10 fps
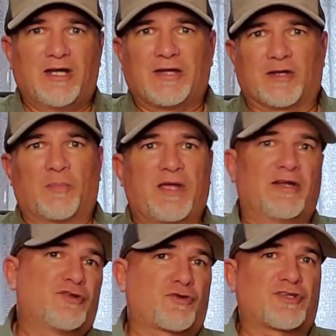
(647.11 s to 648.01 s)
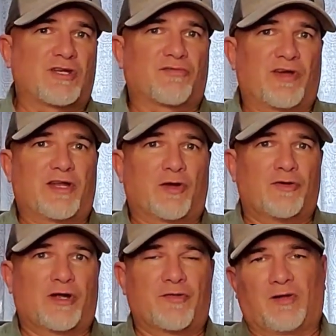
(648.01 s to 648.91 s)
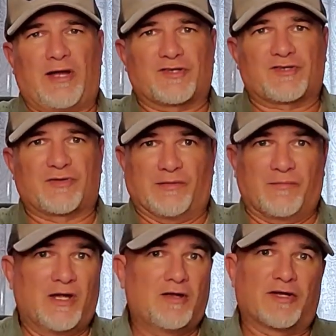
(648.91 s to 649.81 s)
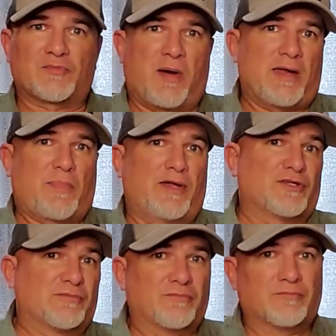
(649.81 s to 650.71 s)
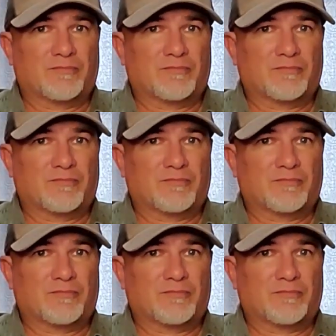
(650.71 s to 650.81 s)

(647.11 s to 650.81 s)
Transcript: it'll be an interesting video nonetheless, and it's my opinion.